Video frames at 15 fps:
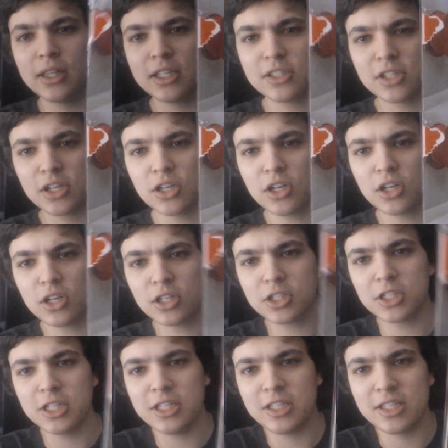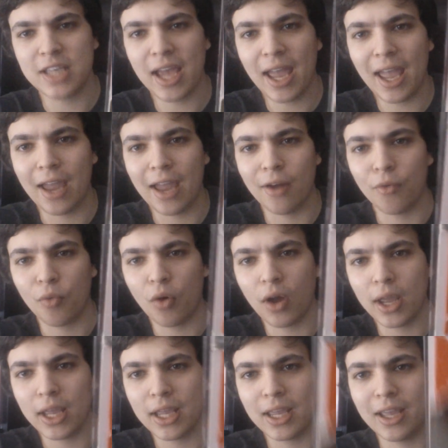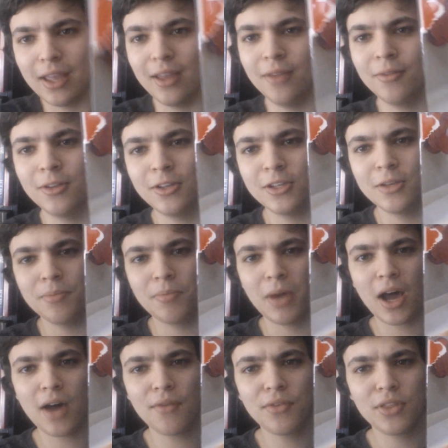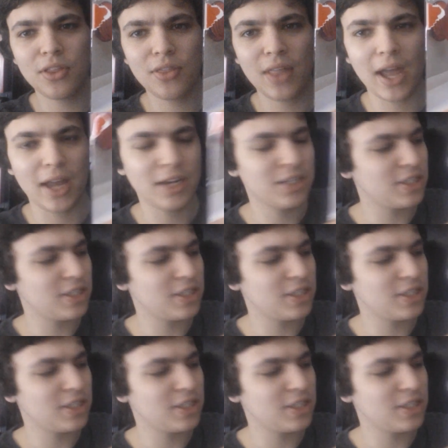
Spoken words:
There's a nasty tear right here. But other than that,